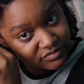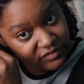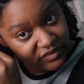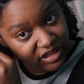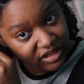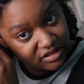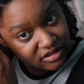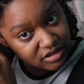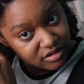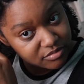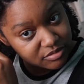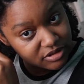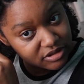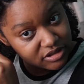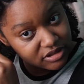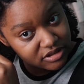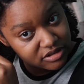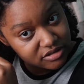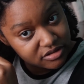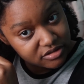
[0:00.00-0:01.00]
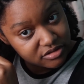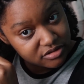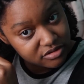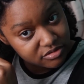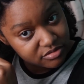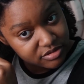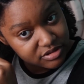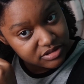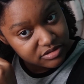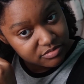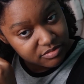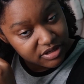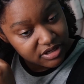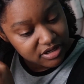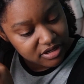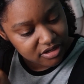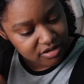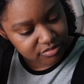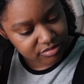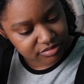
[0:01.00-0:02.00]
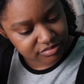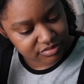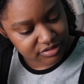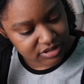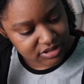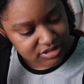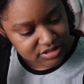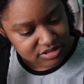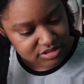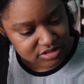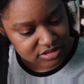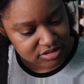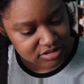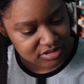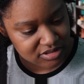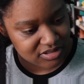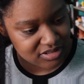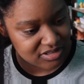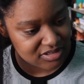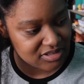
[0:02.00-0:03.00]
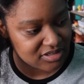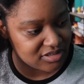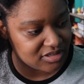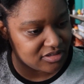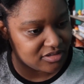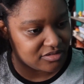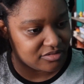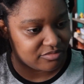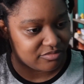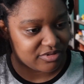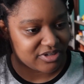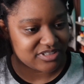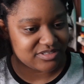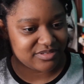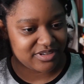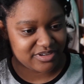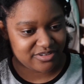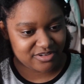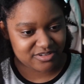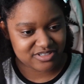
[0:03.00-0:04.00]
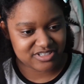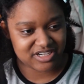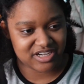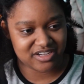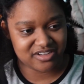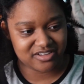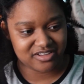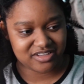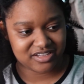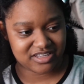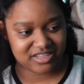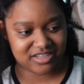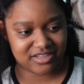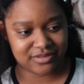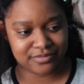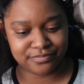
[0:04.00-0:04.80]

And then I'm going to twist my hair with this. Where's my crochet hook?